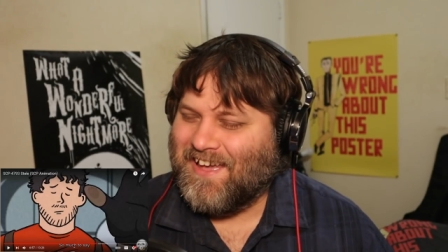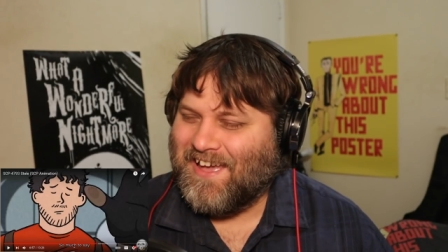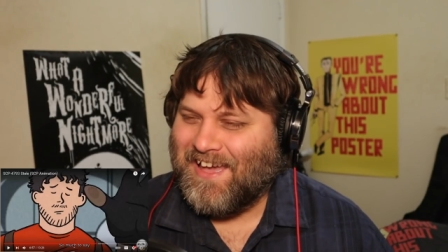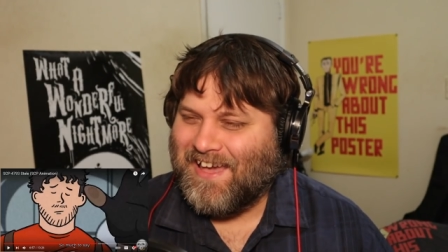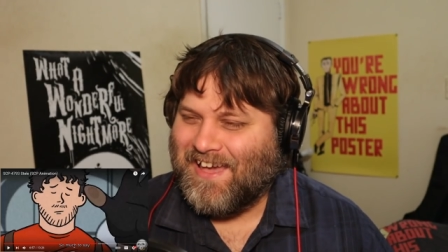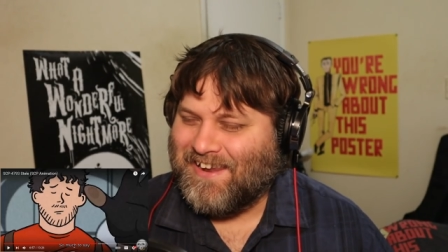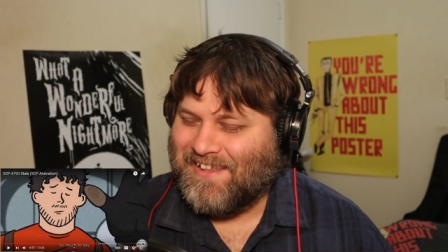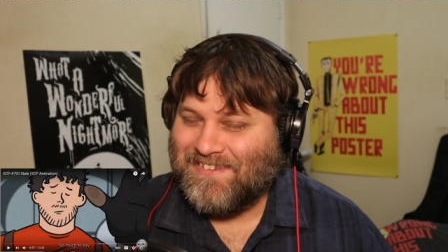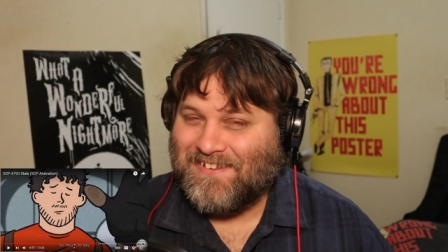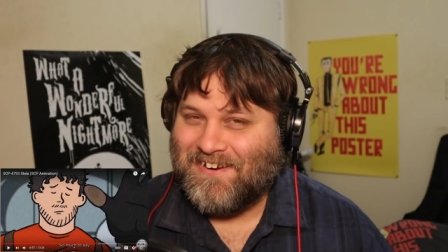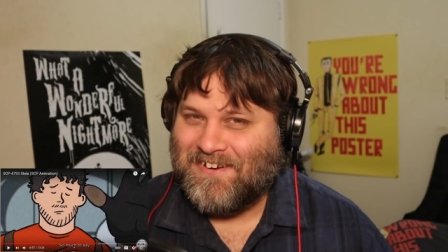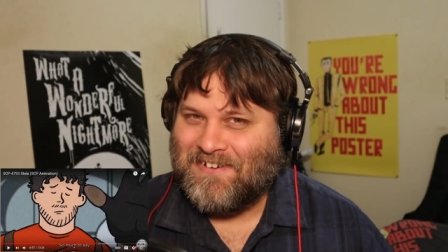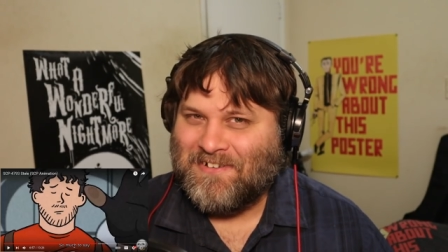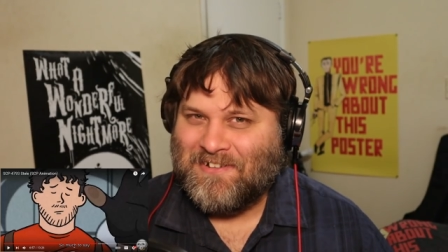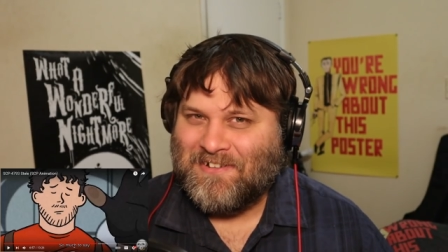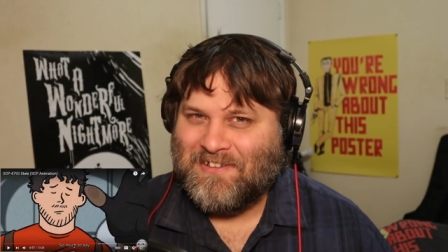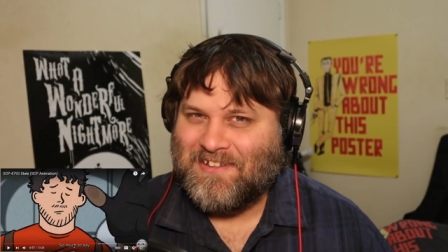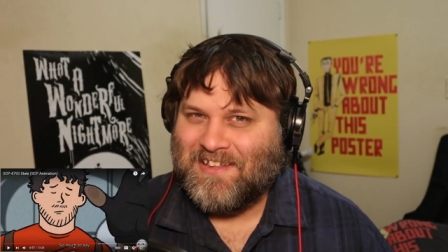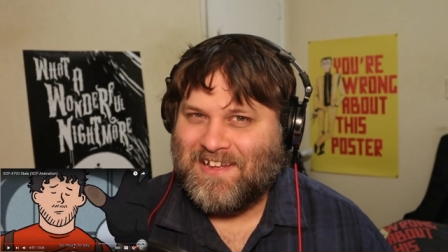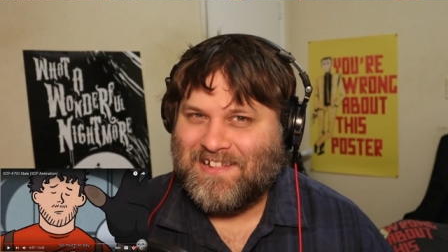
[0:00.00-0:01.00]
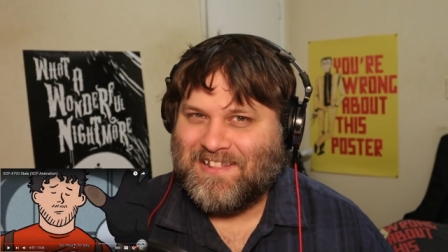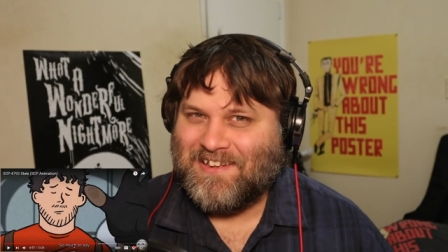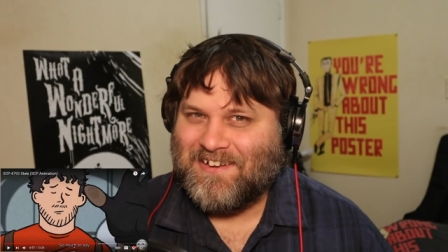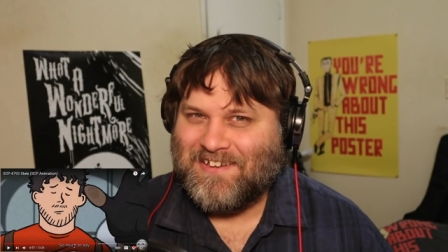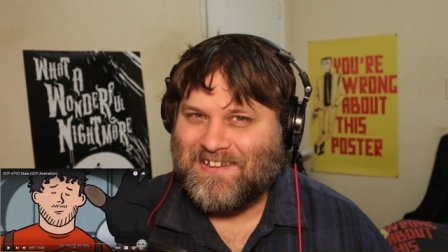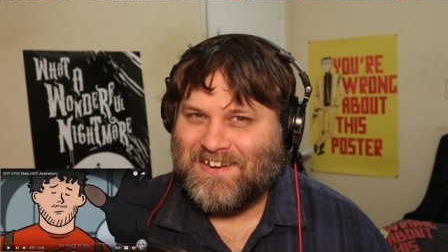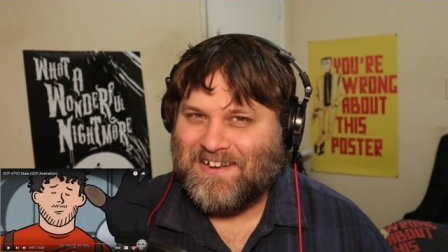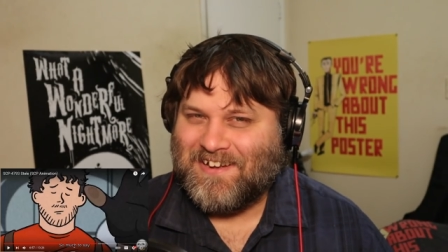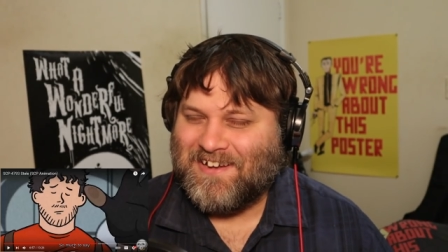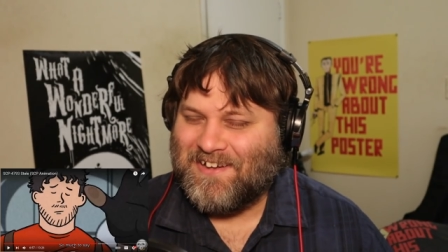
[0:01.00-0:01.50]
And it's starting to look like they're
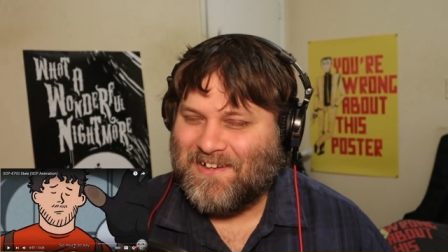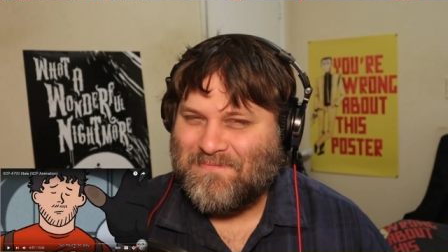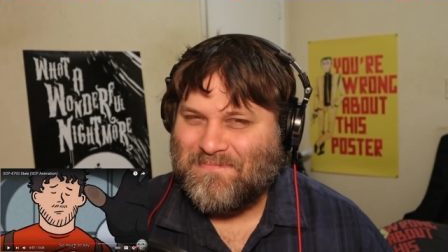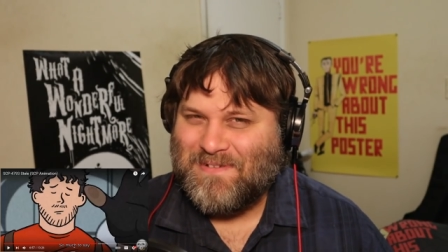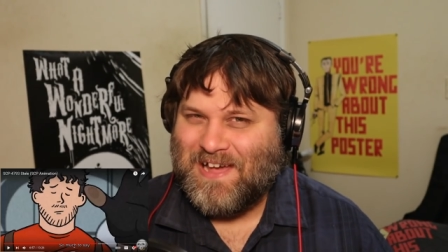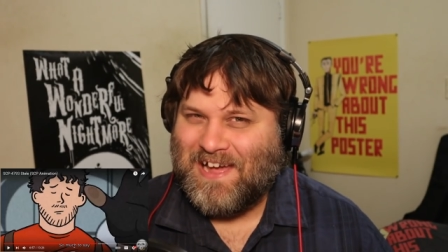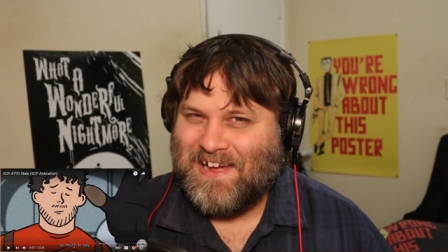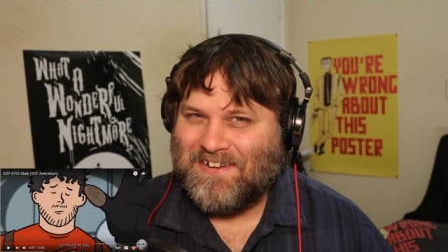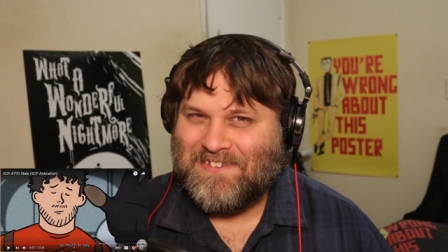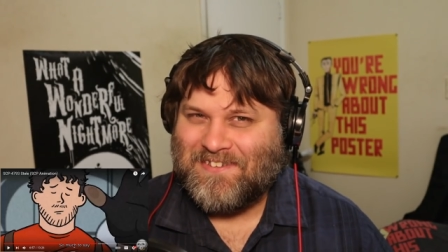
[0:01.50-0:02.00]
going to call back